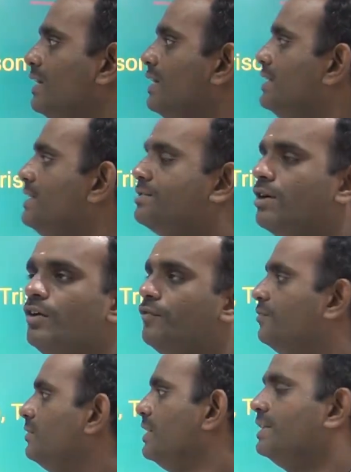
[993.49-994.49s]
It is
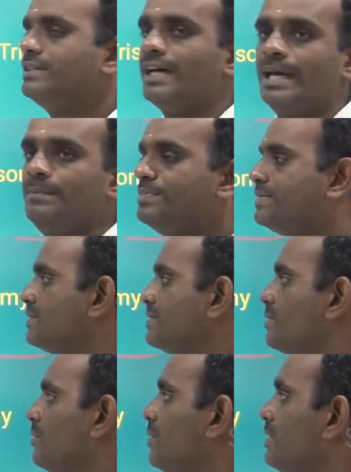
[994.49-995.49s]
of three
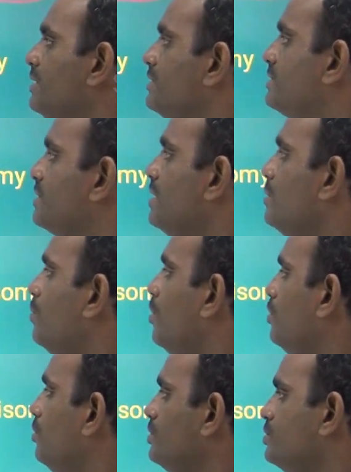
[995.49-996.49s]
types. One is
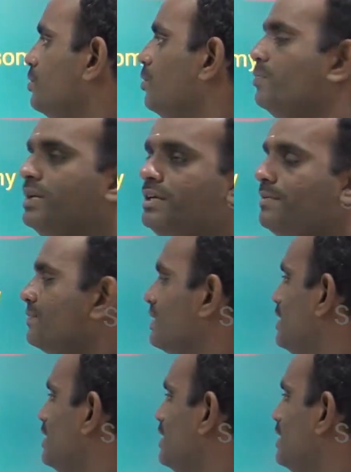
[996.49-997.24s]
monosomy,